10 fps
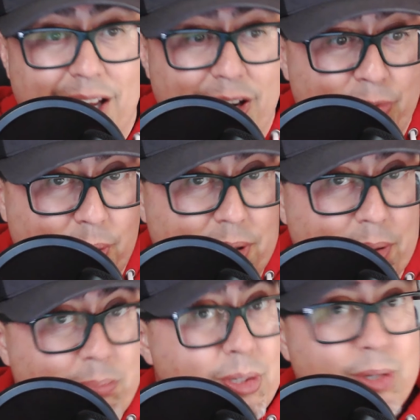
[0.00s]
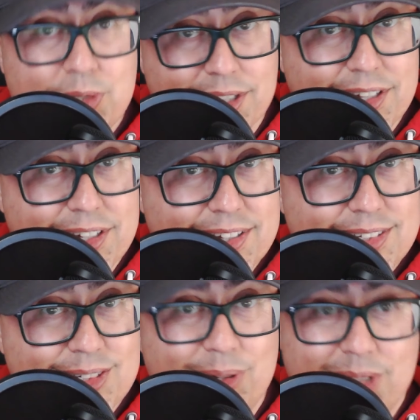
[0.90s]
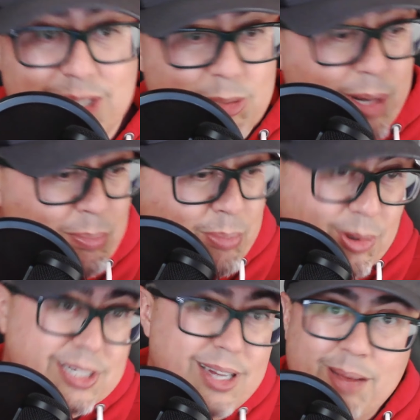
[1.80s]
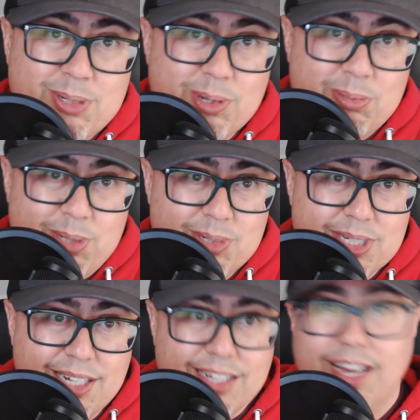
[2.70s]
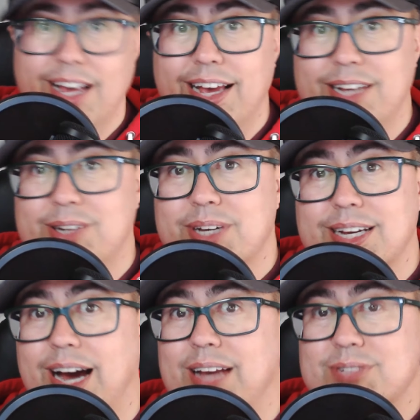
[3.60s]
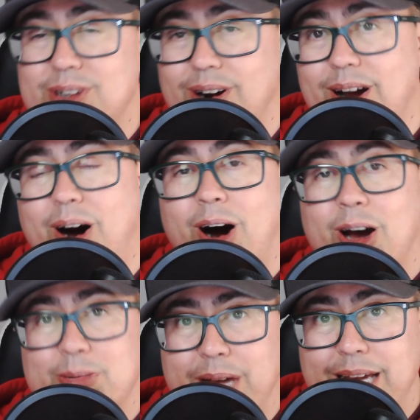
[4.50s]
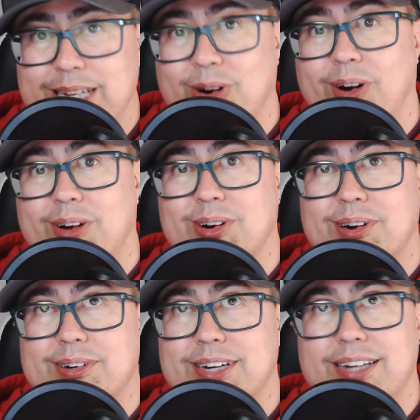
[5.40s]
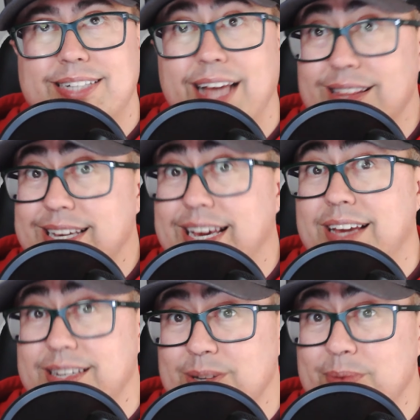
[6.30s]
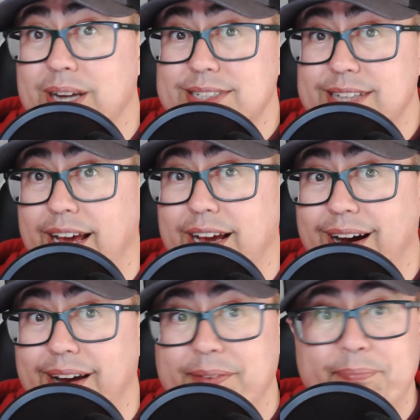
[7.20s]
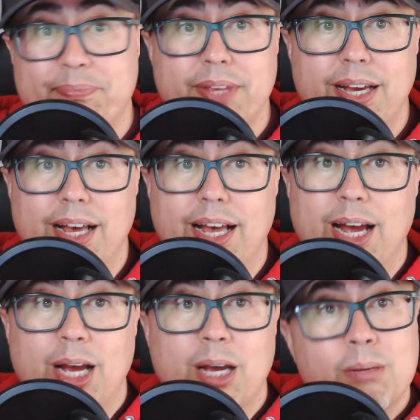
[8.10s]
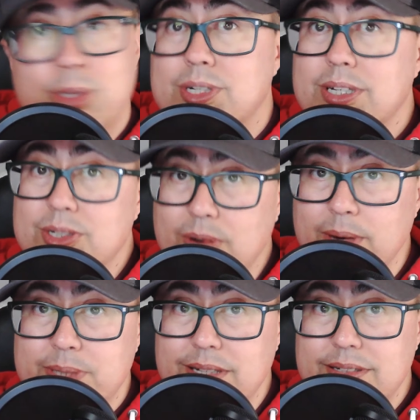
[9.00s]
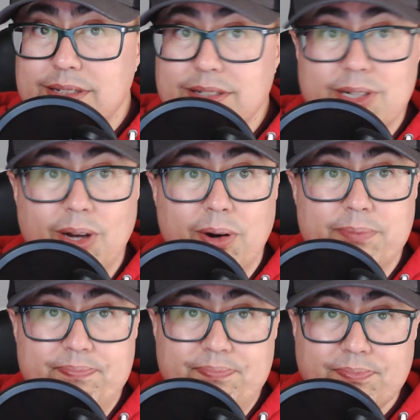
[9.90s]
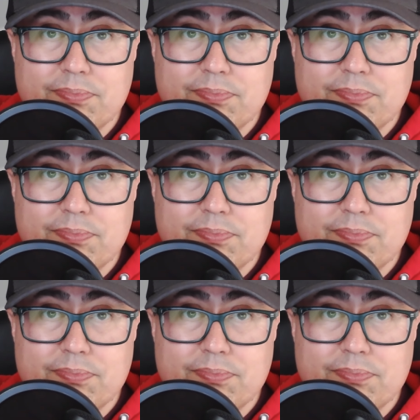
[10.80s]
for your music. So you can spend more time doing music, and you can kind of start automating or delegating the rest to AI. Music descriptions. So